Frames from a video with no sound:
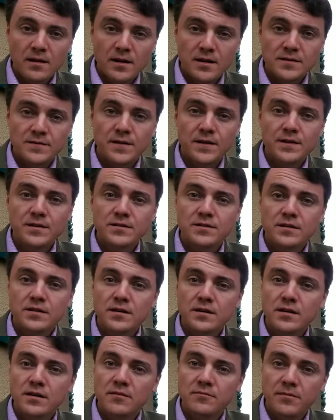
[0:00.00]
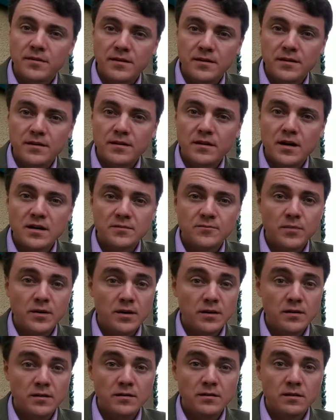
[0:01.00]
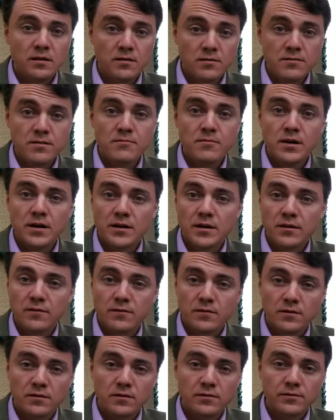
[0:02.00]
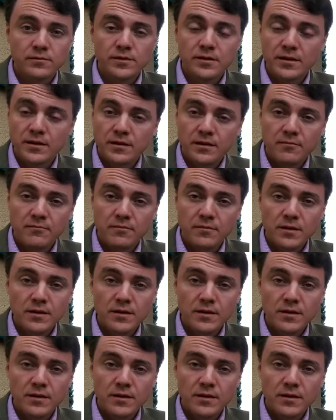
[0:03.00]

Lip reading: As far as our company has been on the market for a long time,